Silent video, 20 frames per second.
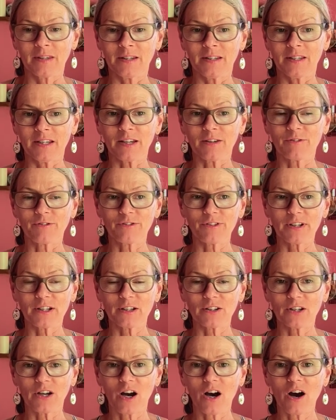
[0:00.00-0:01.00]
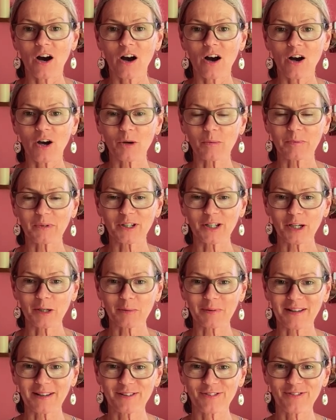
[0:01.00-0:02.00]
you can feel your heart opening up
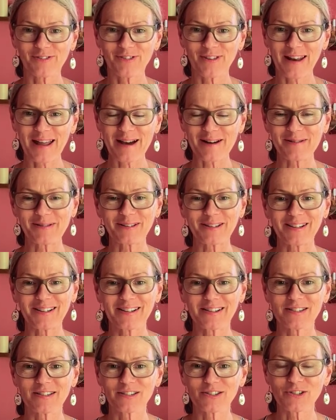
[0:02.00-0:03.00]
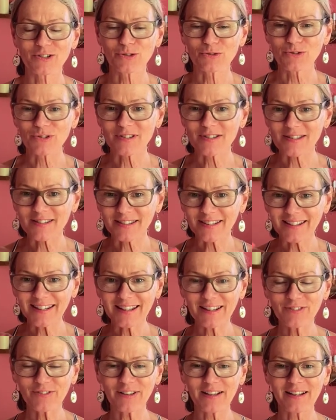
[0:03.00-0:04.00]
like a flower, so just
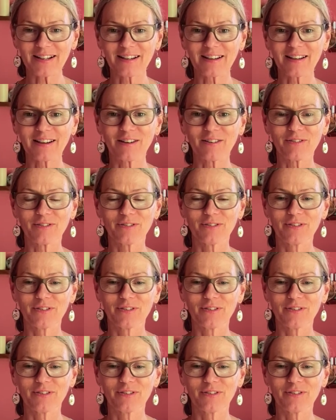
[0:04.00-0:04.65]
receiving love,